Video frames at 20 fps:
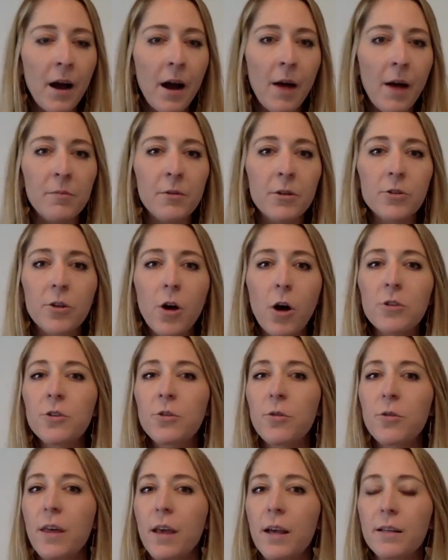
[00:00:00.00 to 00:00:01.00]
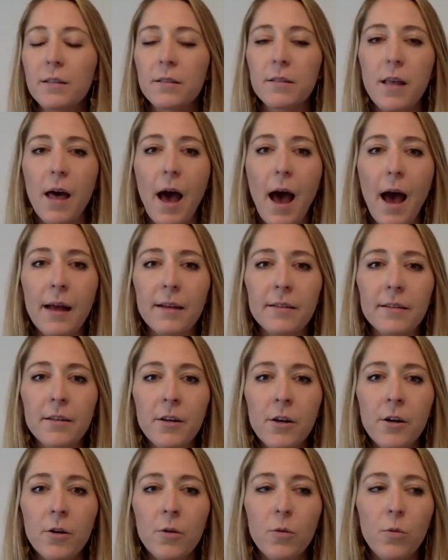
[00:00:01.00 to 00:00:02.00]
There's also things that
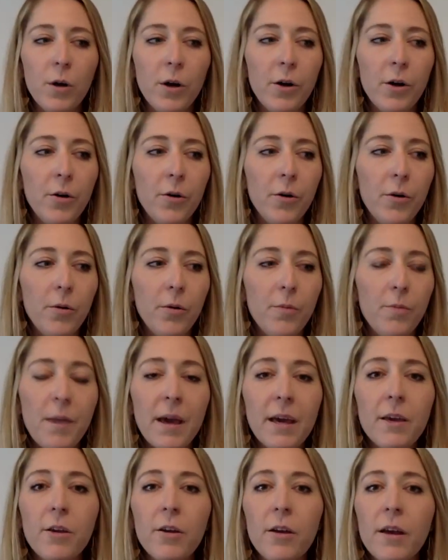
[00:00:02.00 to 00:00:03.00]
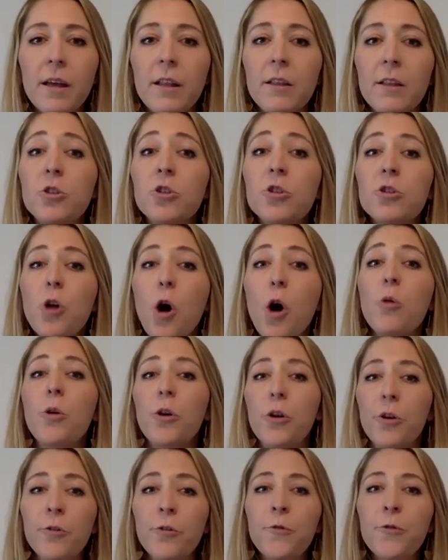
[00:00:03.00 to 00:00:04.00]
will make it
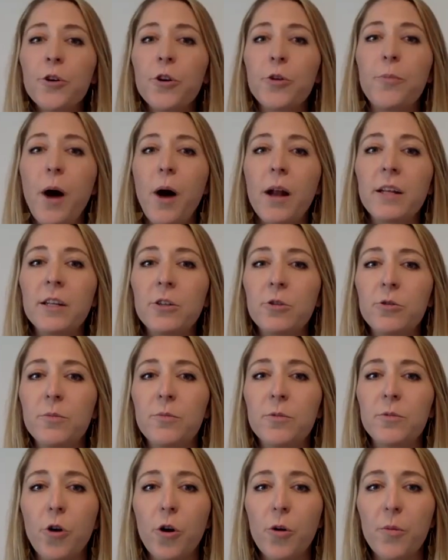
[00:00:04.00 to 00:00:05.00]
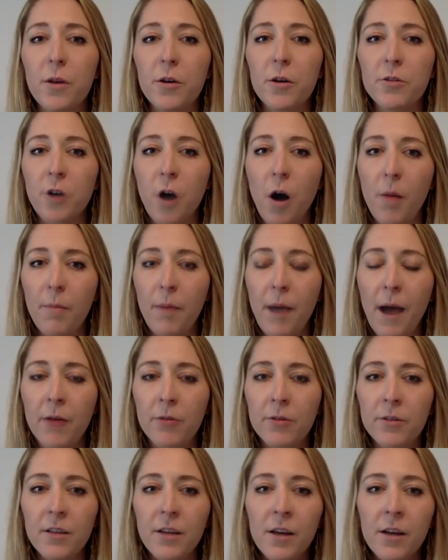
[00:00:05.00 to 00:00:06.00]
slower for your body to absorb those
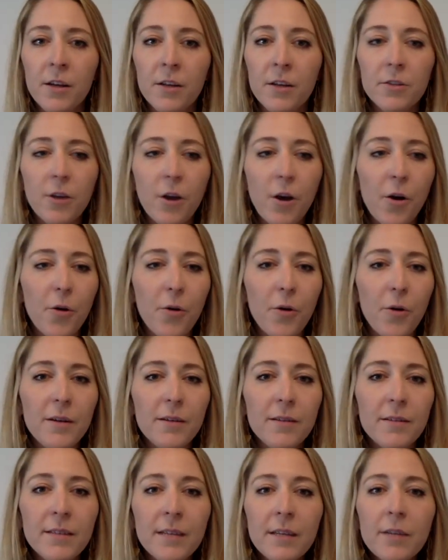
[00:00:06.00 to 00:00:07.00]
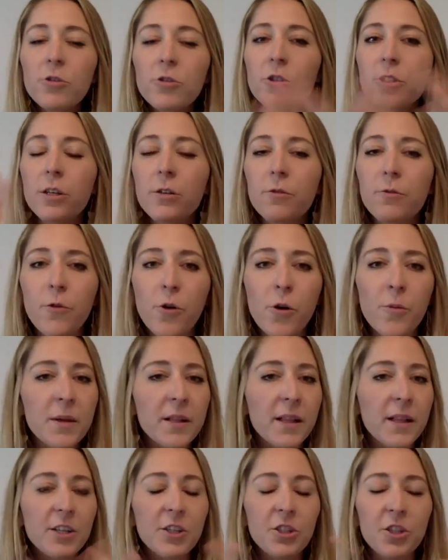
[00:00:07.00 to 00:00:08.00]
compounds. So synergy and
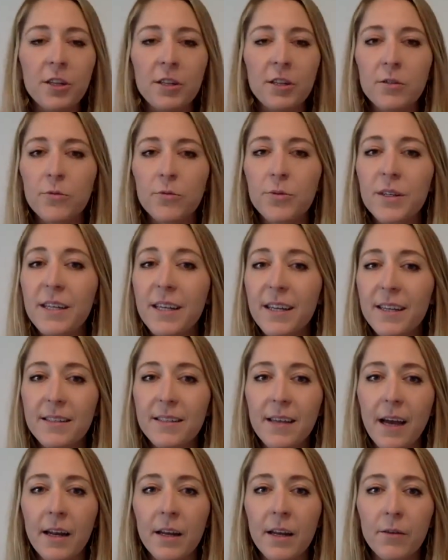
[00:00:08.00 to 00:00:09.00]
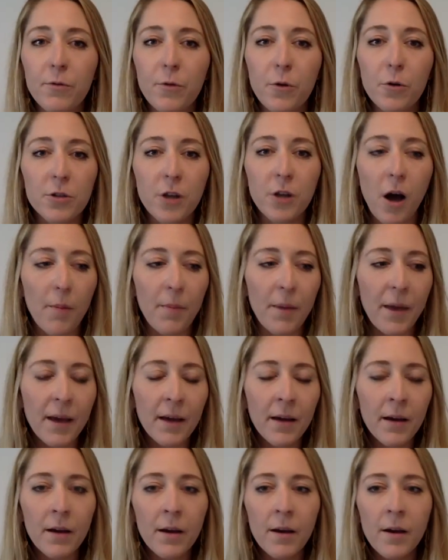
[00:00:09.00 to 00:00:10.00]
formulation is a really exciting full topic,
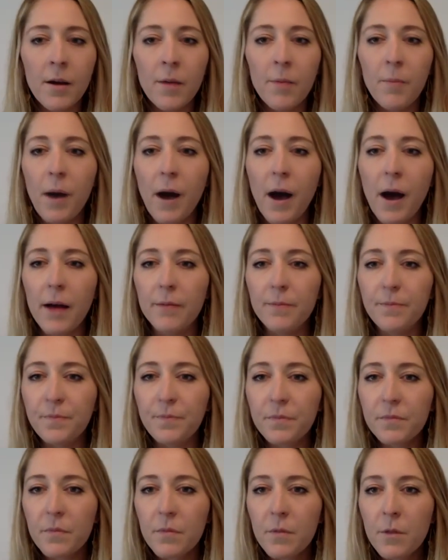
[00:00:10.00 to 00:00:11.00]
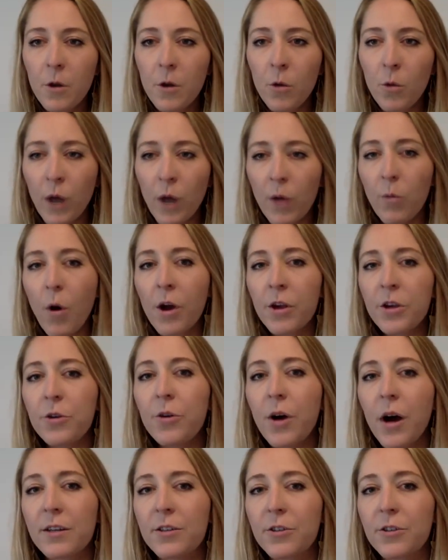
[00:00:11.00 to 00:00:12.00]
but what I want you
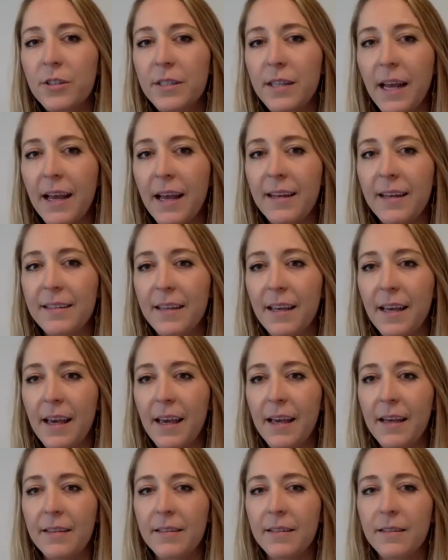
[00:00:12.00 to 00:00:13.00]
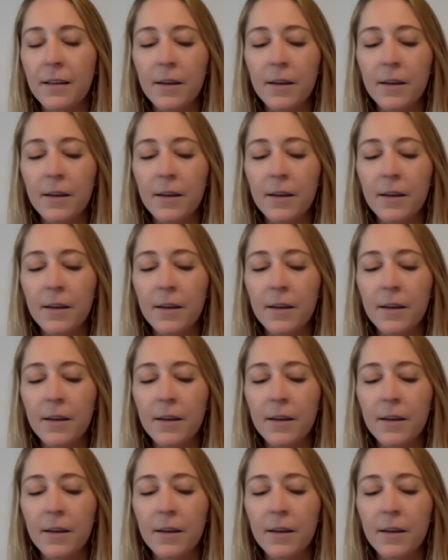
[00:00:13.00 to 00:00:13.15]
to understand is